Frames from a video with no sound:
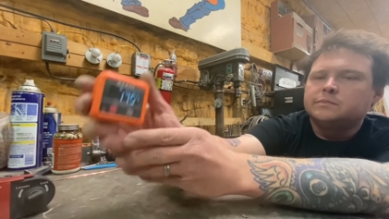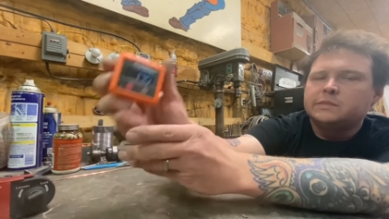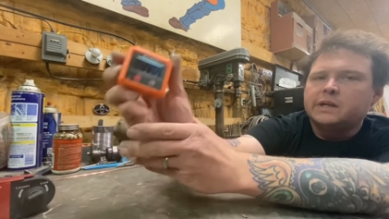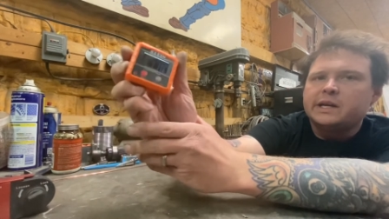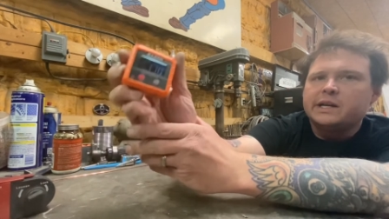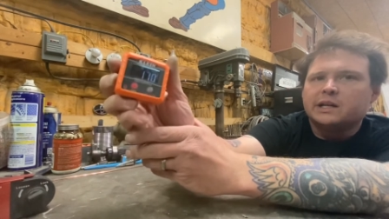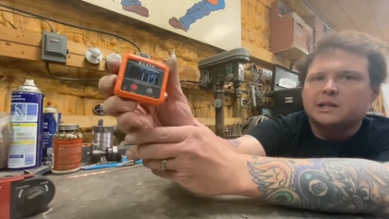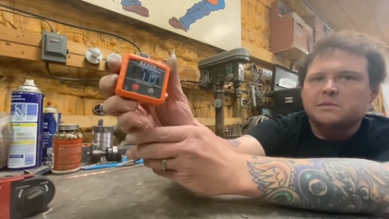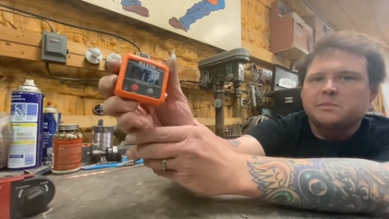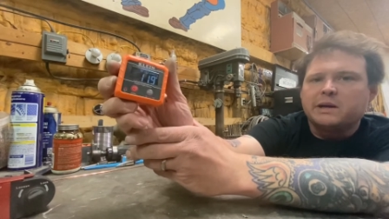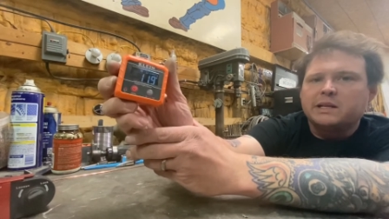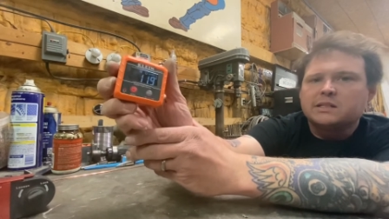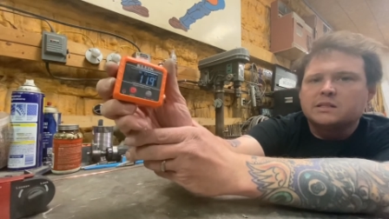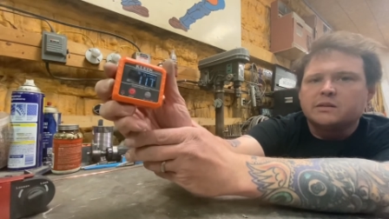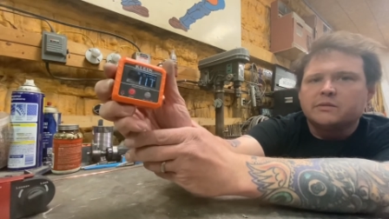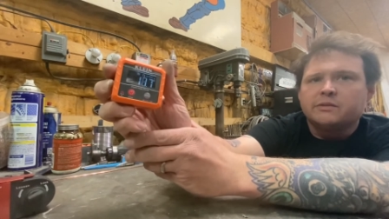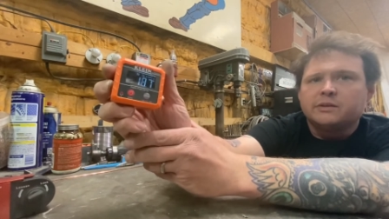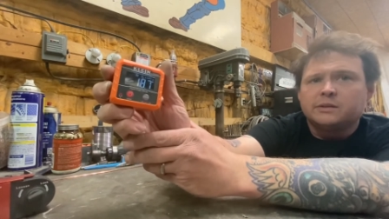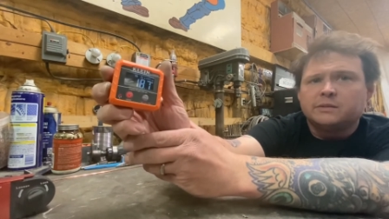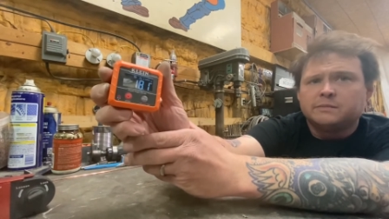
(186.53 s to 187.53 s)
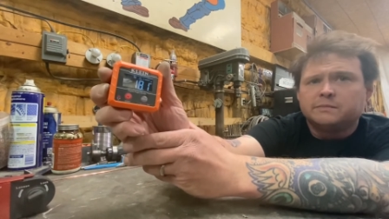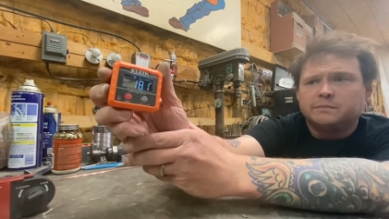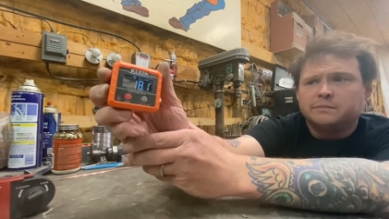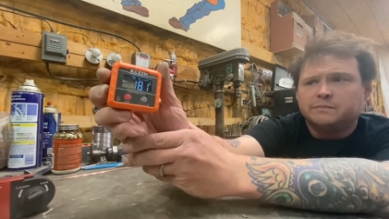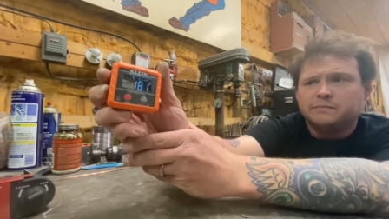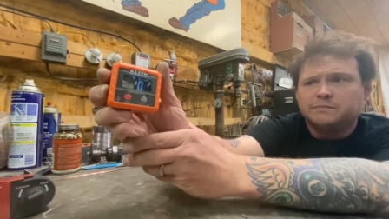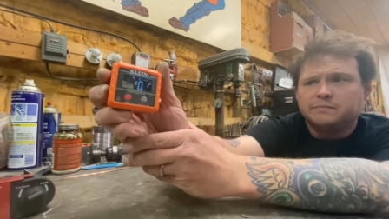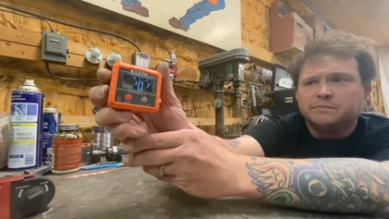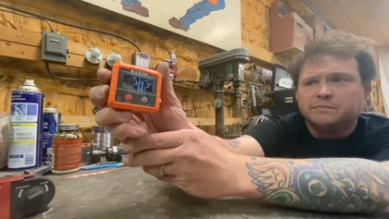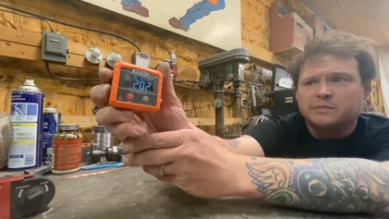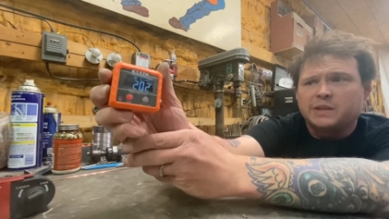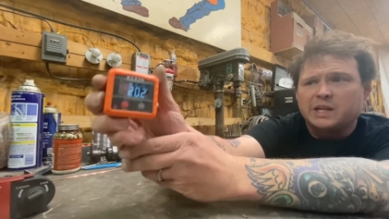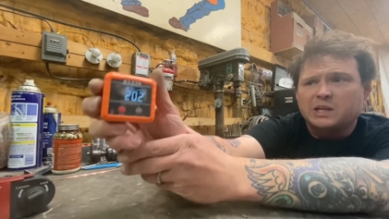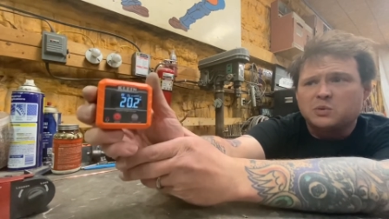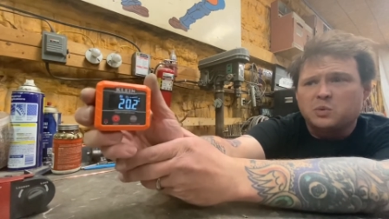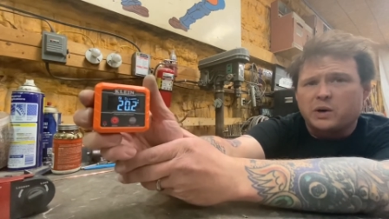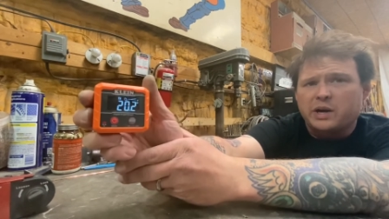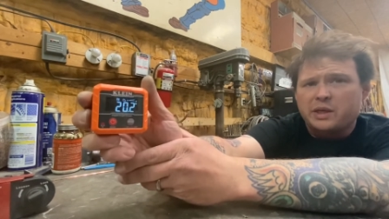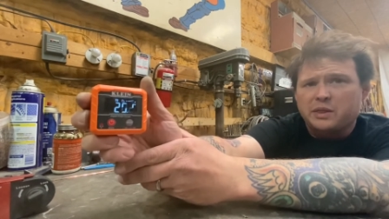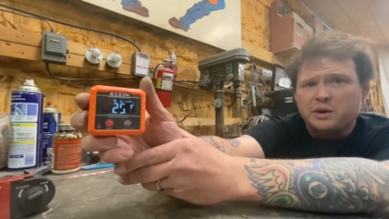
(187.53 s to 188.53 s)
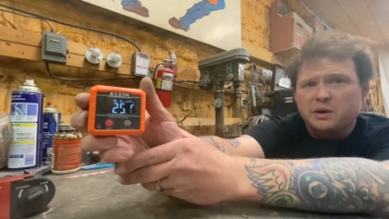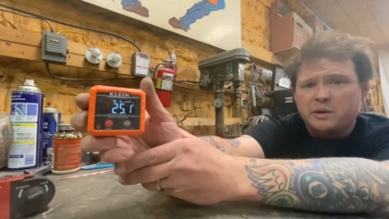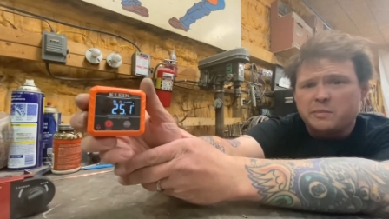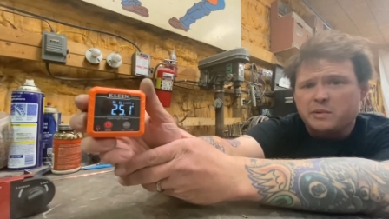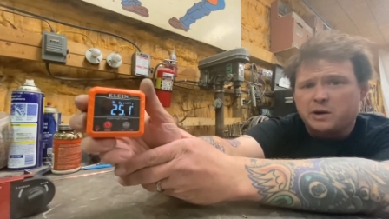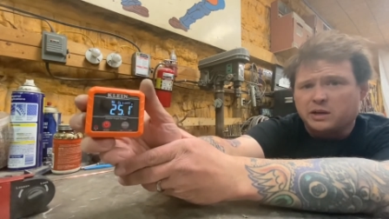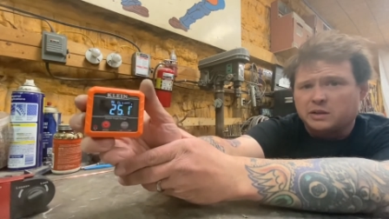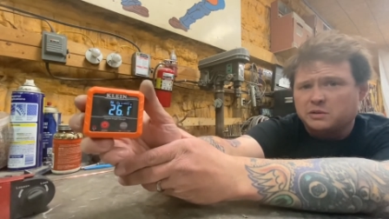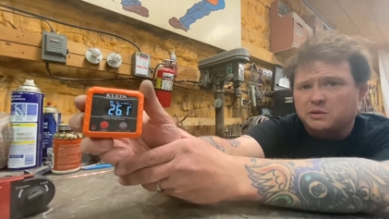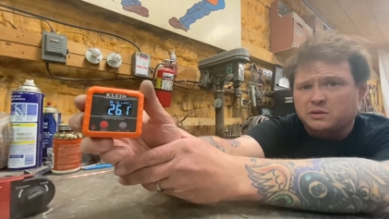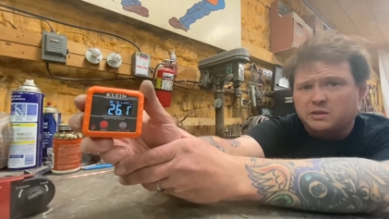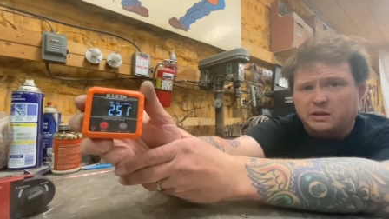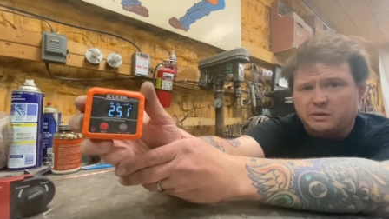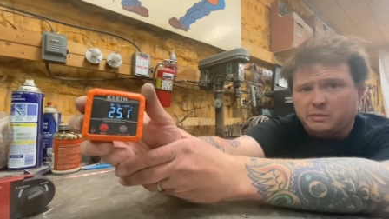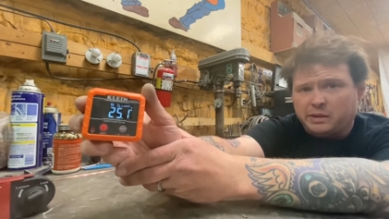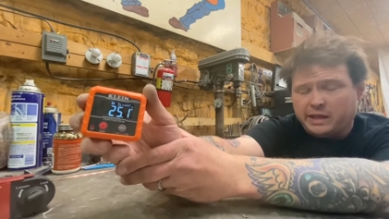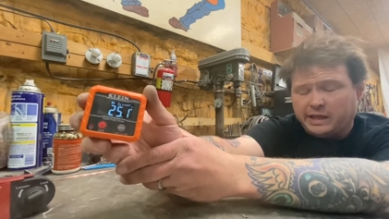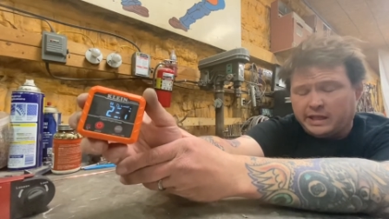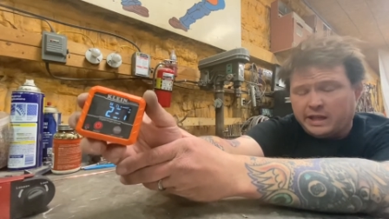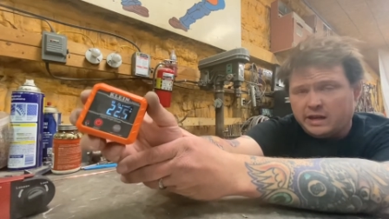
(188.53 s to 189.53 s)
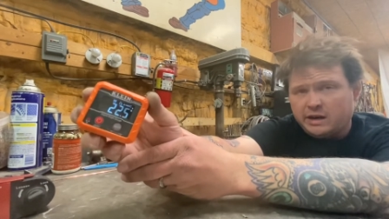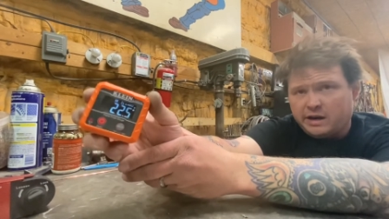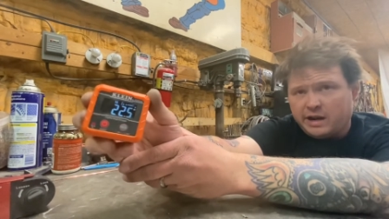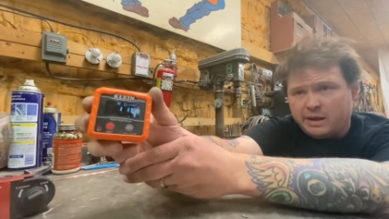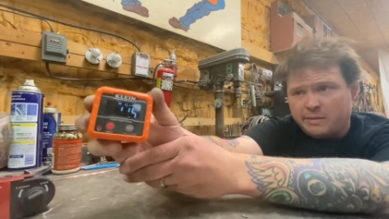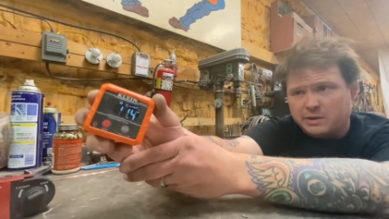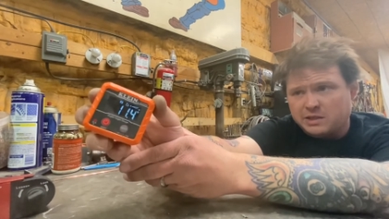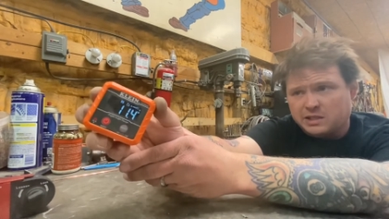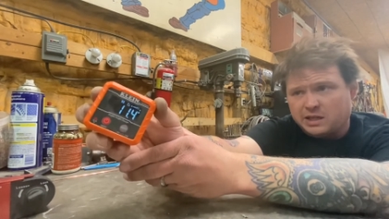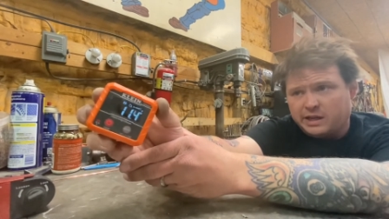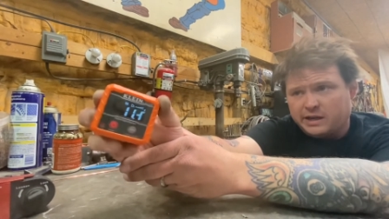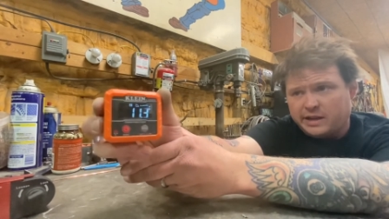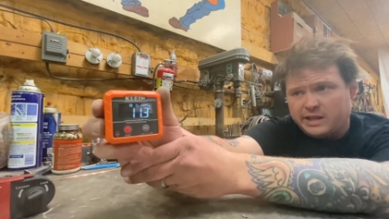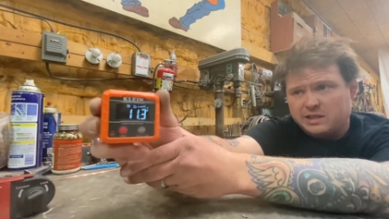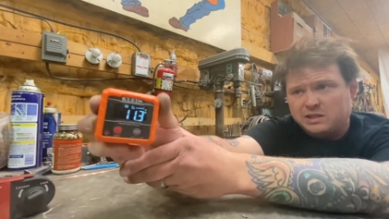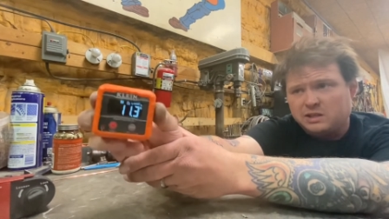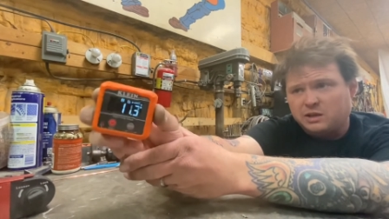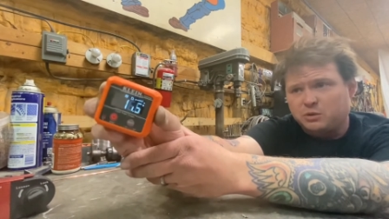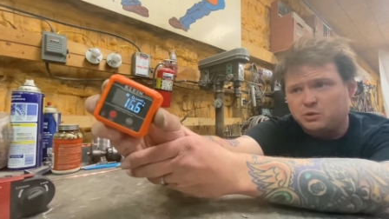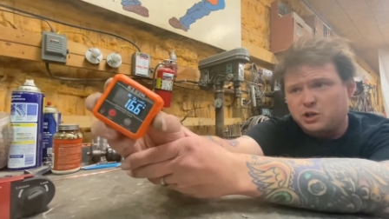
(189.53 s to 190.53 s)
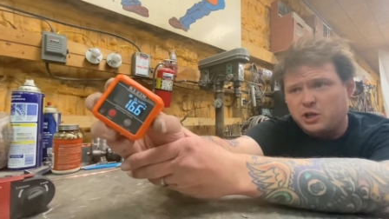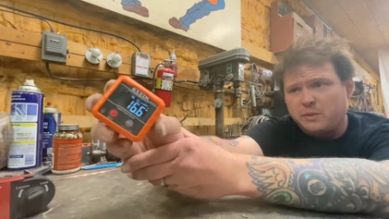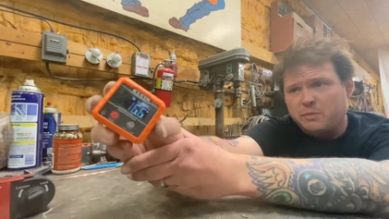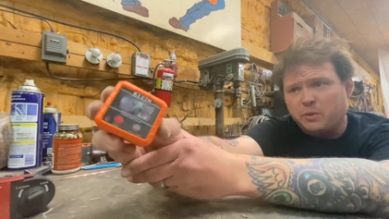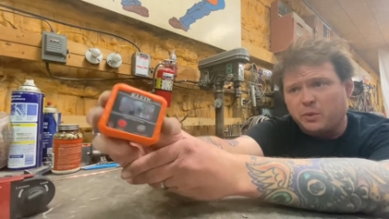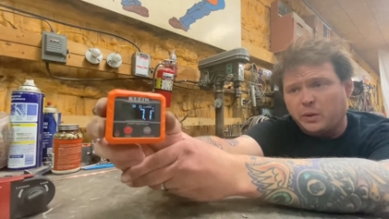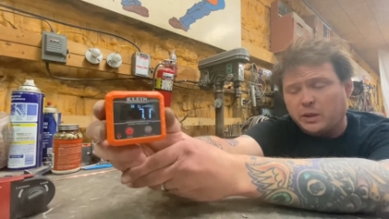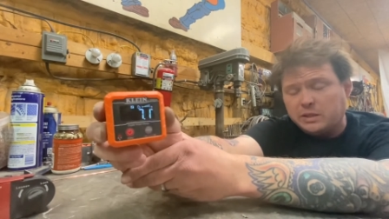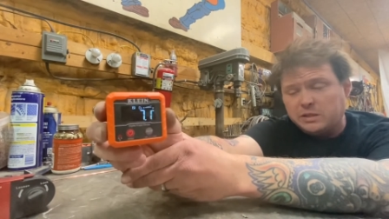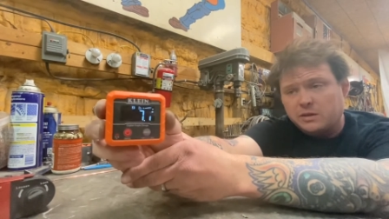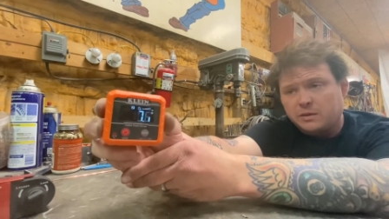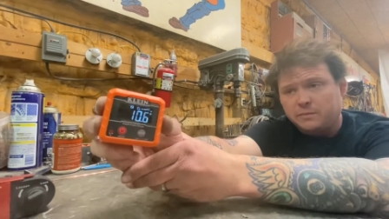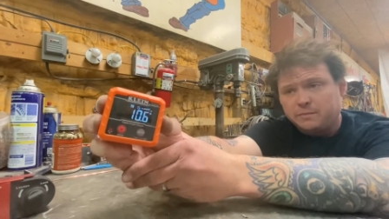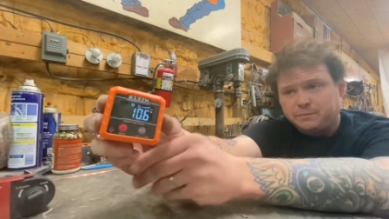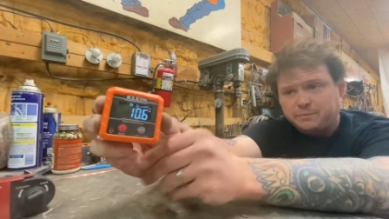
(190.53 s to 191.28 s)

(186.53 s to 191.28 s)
inexpensive like 20, 30 bucks or something like that on Amazon. They sell cheaper ones.